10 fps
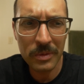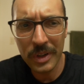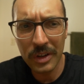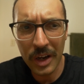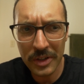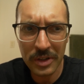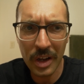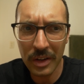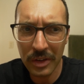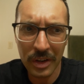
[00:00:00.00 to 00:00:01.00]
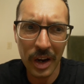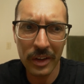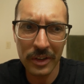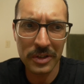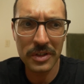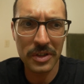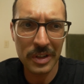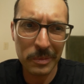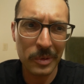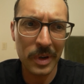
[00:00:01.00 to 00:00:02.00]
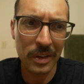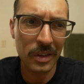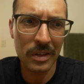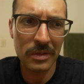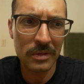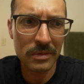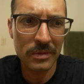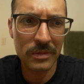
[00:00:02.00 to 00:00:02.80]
realized that the guy that she's sleeping with and